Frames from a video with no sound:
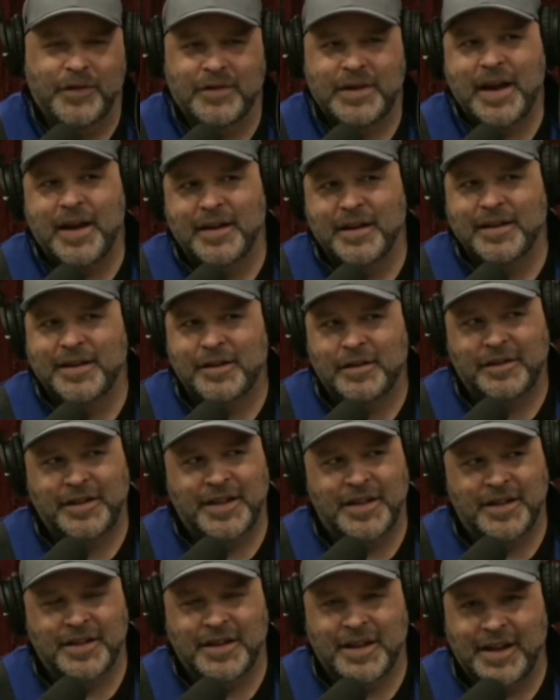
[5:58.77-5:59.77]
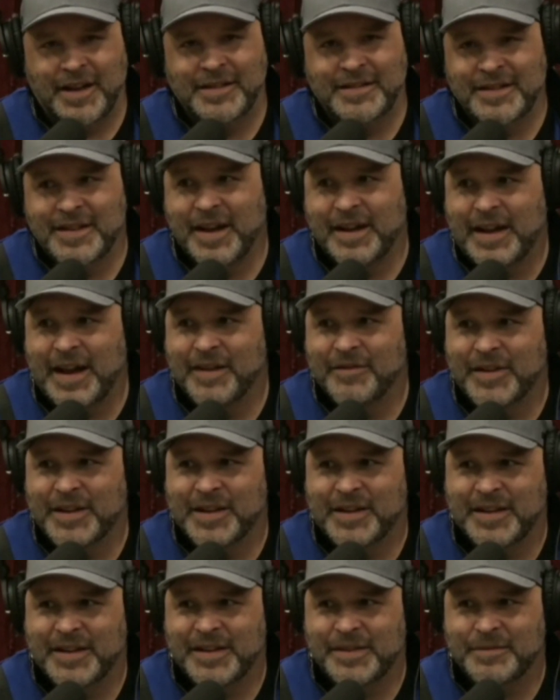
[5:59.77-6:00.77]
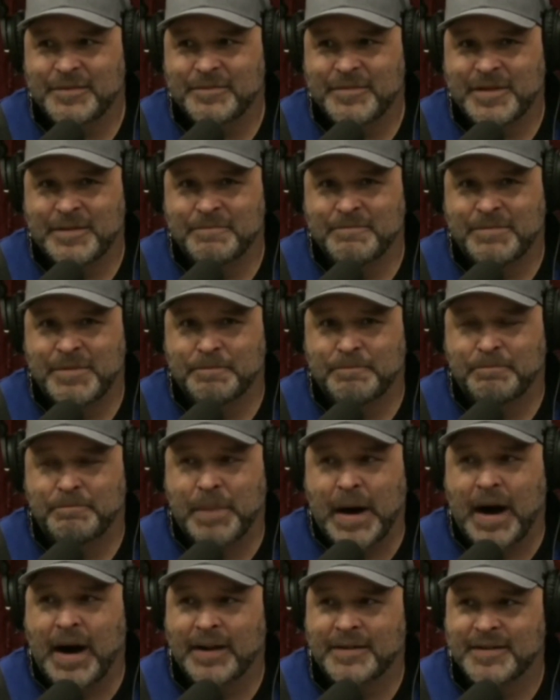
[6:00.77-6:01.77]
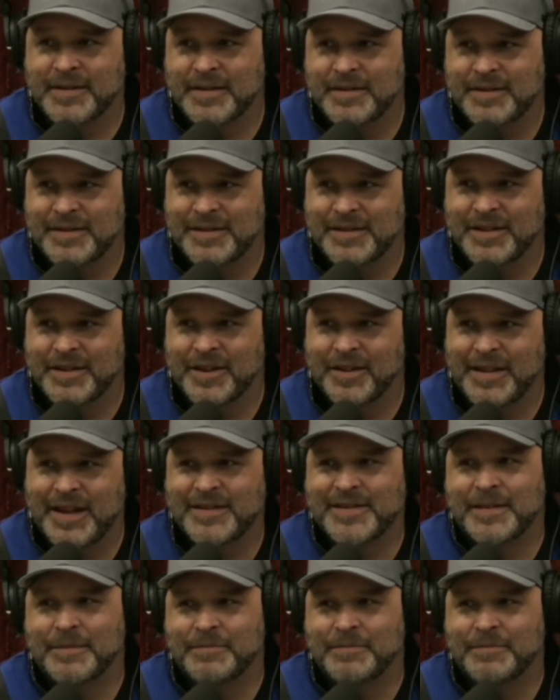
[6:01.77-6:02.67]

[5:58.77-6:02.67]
kind of clean and nice not having any bots. You know, that's the